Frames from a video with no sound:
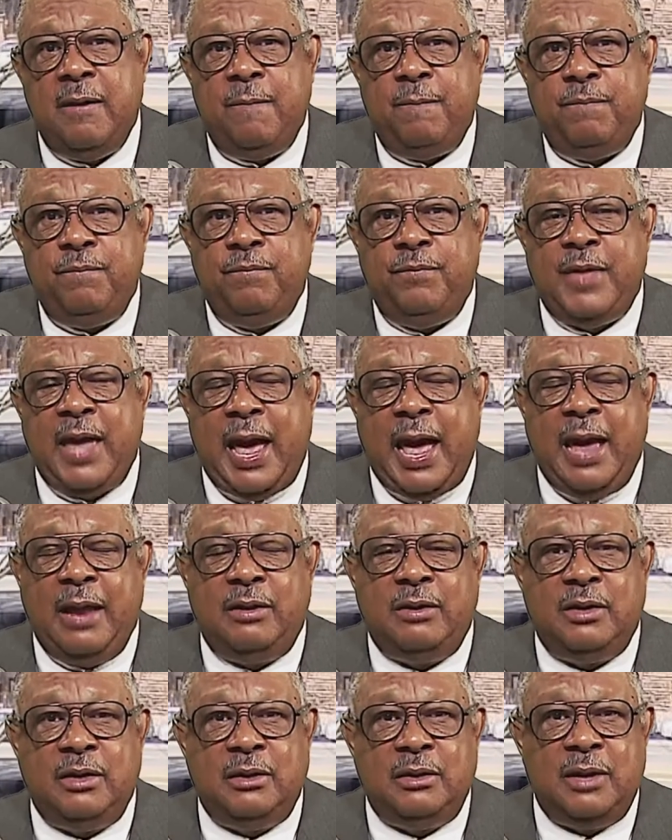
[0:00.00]

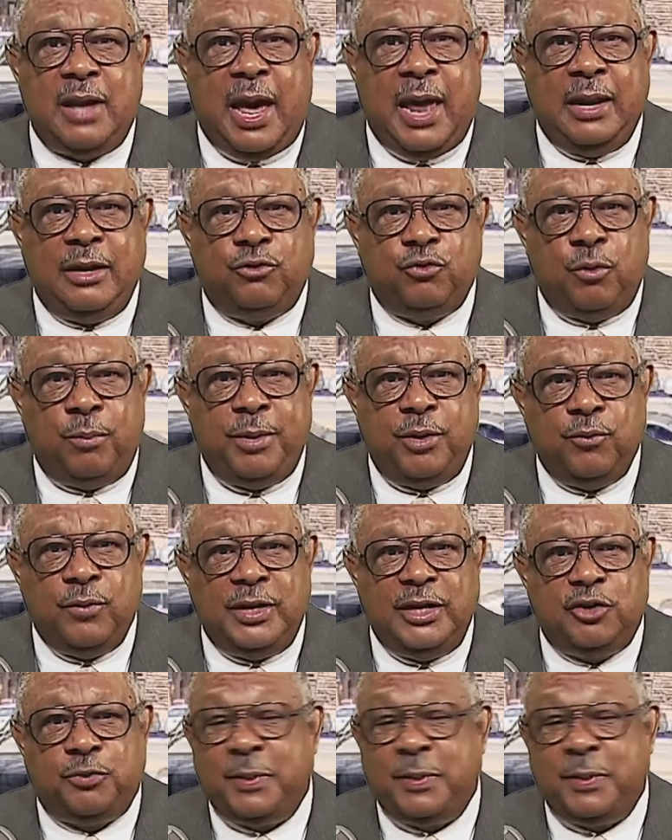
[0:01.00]
that knowledge will be released.